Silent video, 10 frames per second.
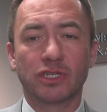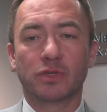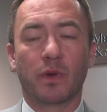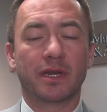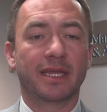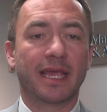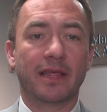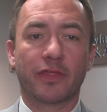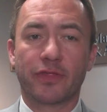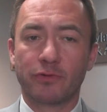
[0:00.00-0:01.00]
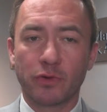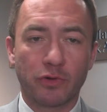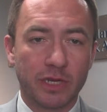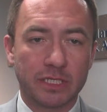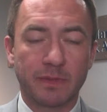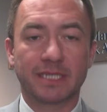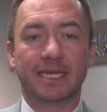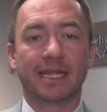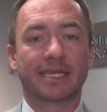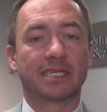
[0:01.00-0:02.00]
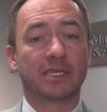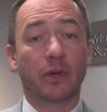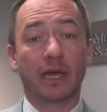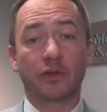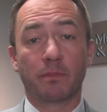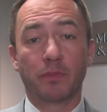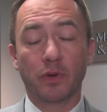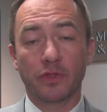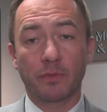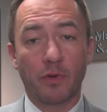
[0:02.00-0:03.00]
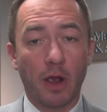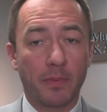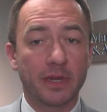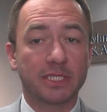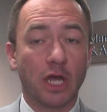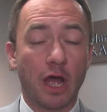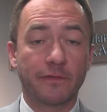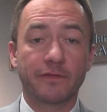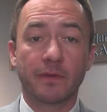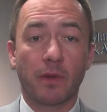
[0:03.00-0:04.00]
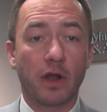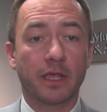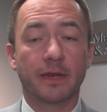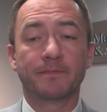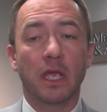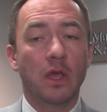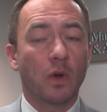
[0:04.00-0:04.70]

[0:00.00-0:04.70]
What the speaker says: just wanted to get through Christmas, electing to either pull their properties off of the market